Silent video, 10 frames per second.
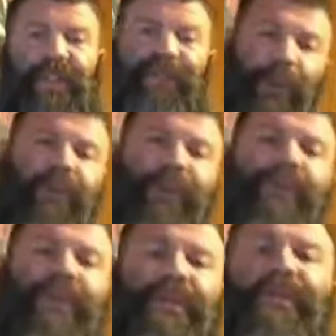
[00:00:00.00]
If you would
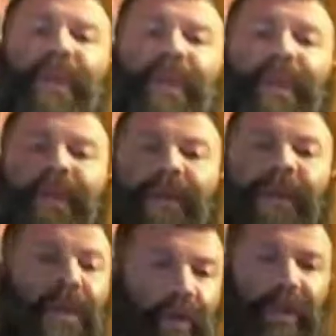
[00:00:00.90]
do this to me
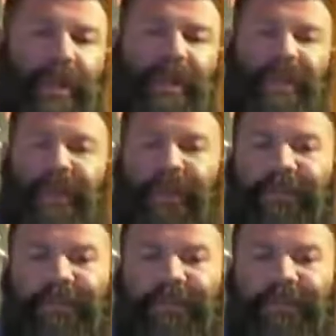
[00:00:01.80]
in your country,